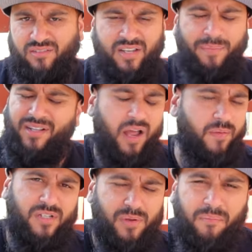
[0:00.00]
Tell me in the
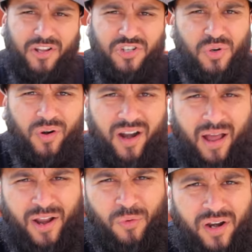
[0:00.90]
comments section. I'm not sure.
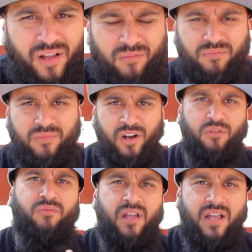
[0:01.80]
I don't want to, you know,